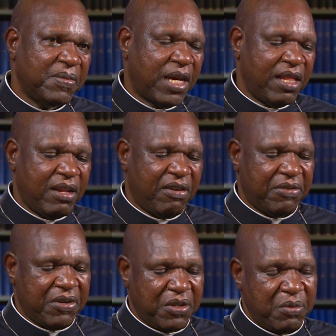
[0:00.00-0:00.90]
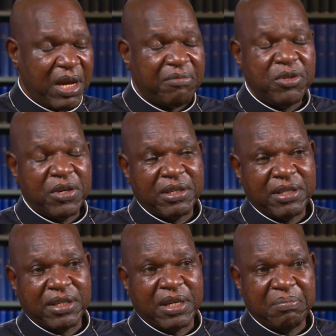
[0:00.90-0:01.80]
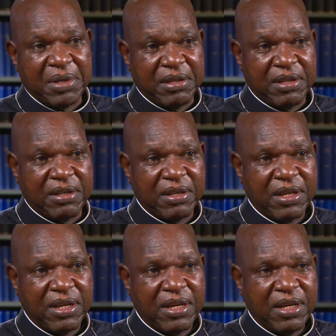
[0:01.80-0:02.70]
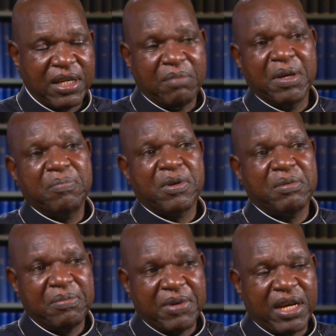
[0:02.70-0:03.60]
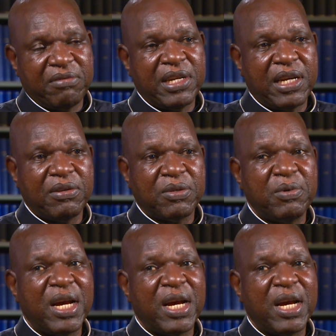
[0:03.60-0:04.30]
And then, of course, we have justice and peace. The big problem we're having now is we